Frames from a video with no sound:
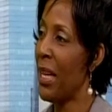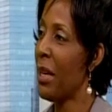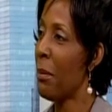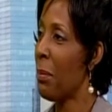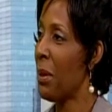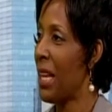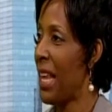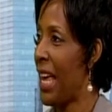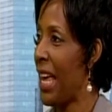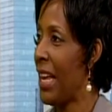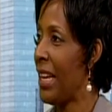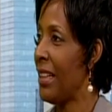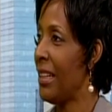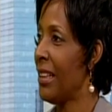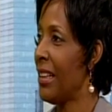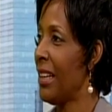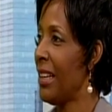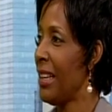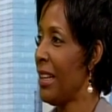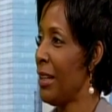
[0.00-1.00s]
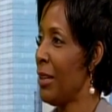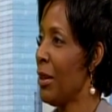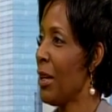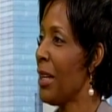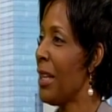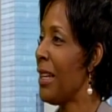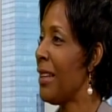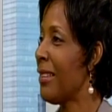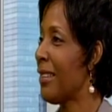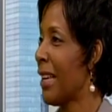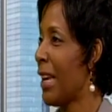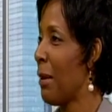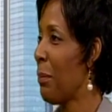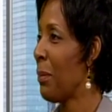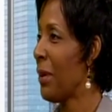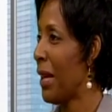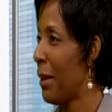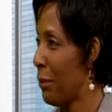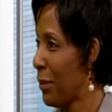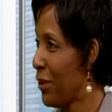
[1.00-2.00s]
a plan, not an escape
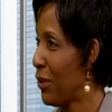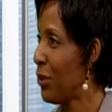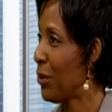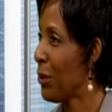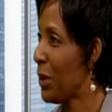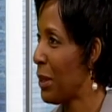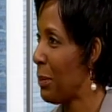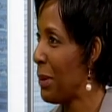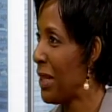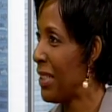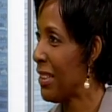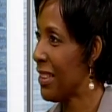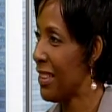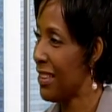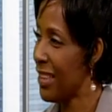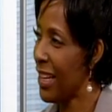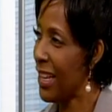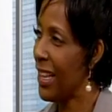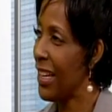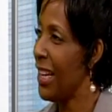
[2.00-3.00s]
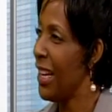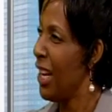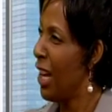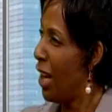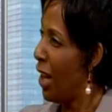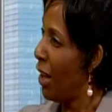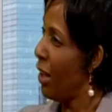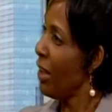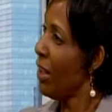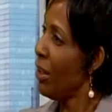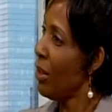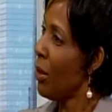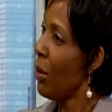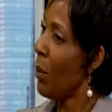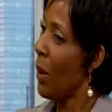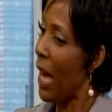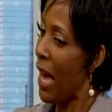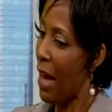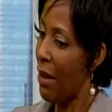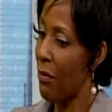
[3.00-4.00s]
plan, but you know what I mean, to say,
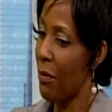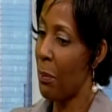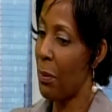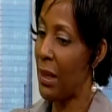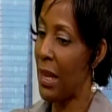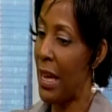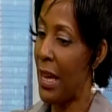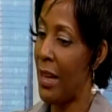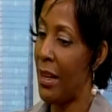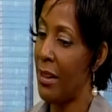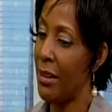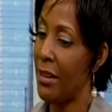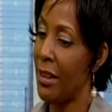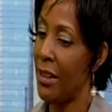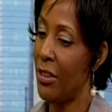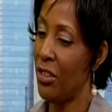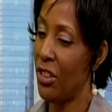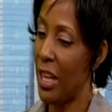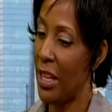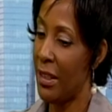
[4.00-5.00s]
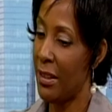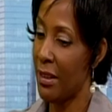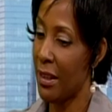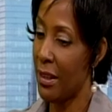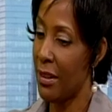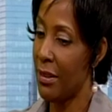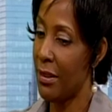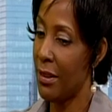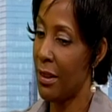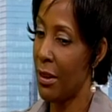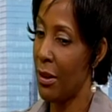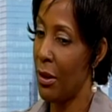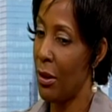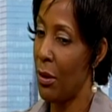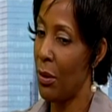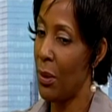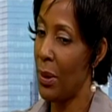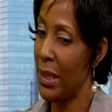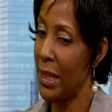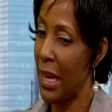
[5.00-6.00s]
have a planned agenda.
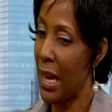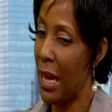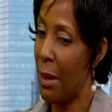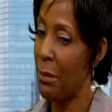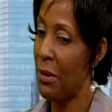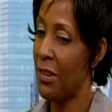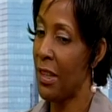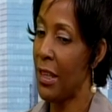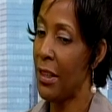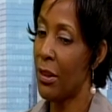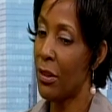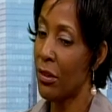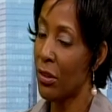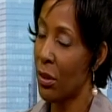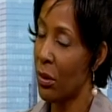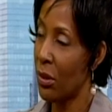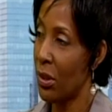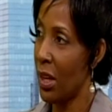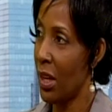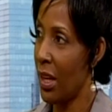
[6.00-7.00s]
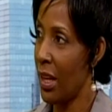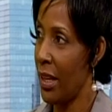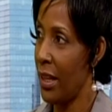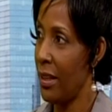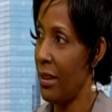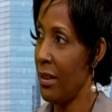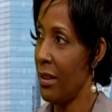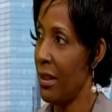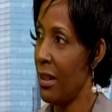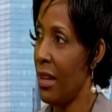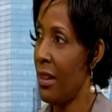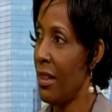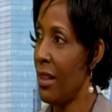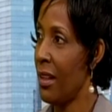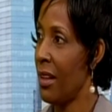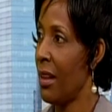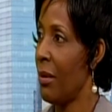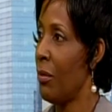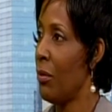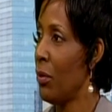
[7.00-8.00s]
So I'm staying until 9, and
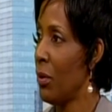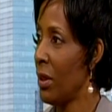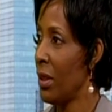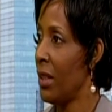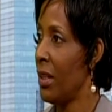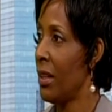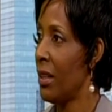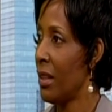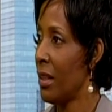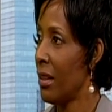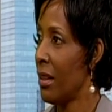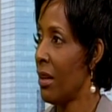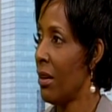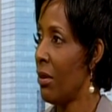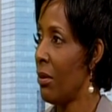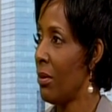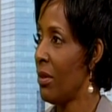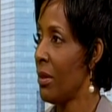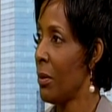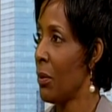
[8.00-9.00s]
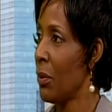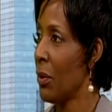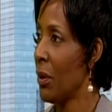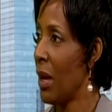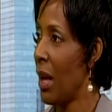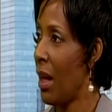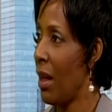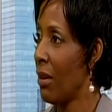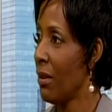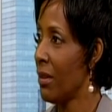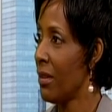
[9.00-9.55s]
then I'm really going to go somewhere else.